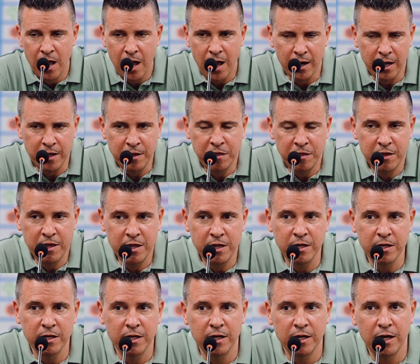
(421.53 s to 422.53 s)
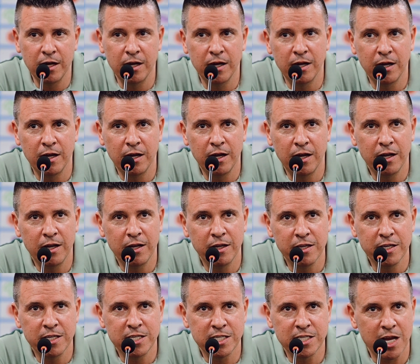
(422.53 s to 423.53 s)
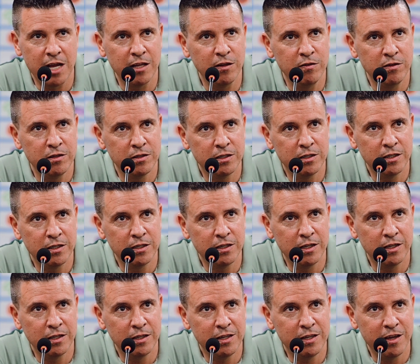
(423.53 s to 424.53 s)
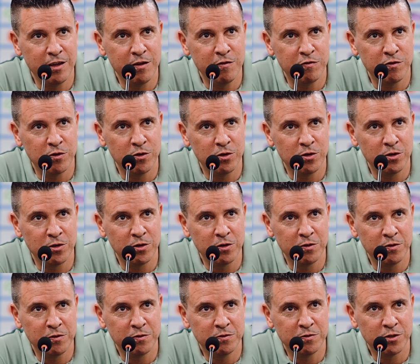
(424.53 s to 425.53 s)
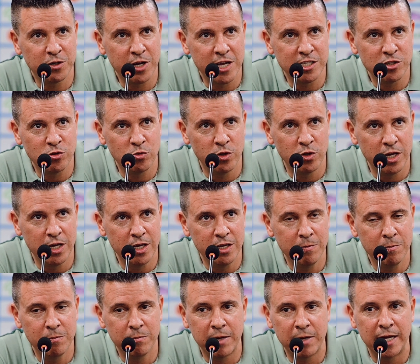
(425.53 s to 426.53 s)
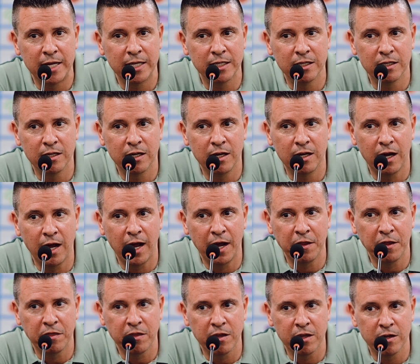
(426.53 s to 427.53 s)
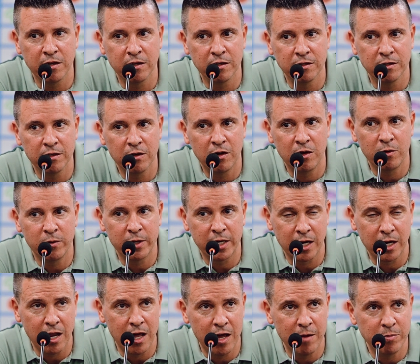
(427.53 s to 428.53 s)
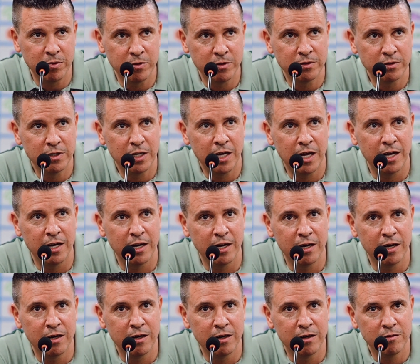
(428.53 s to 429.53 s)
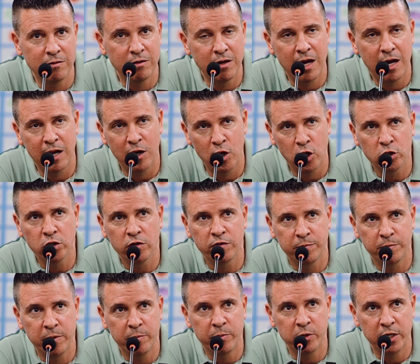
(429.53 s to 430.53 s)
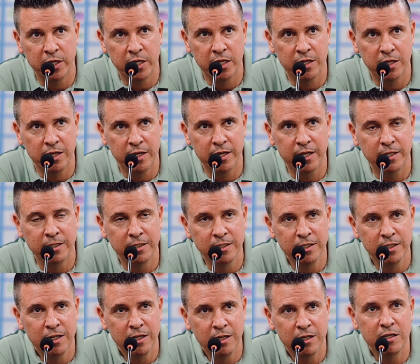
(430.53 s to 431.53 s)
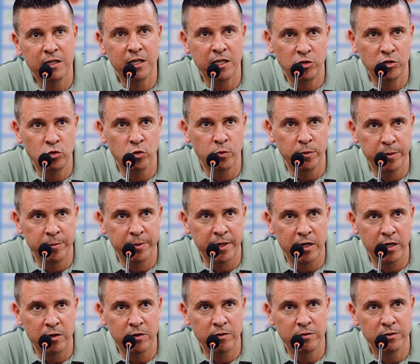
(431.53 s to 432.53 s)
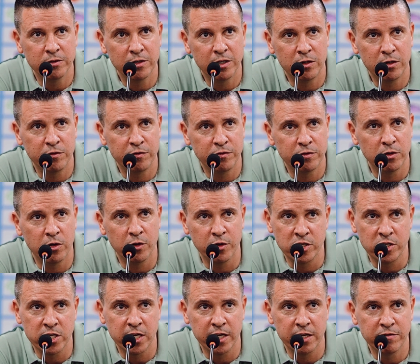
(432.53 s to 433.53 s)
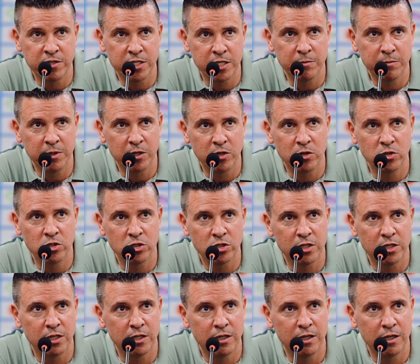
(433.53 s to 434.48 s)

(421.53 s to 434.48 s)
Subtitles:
And I think it's sad the day for us today, but I think our club and a lot of people in India need to be proud of Odisha FC, because